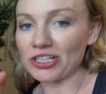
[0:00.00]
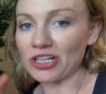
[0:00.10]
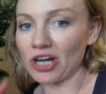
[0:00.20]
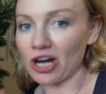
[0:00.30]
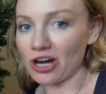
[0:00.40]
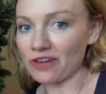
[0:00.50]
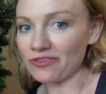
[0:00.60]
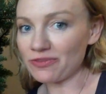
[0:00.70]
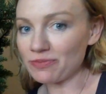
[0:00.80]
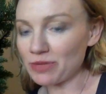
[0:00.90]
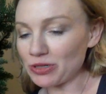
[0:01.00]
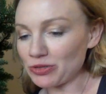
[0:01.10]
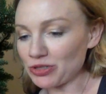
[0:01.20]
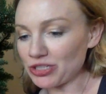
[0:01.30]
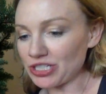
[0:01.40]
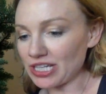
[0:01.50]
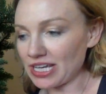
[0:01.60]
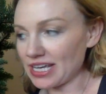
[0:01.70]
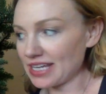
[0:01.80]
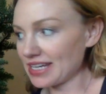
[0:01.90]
off motion.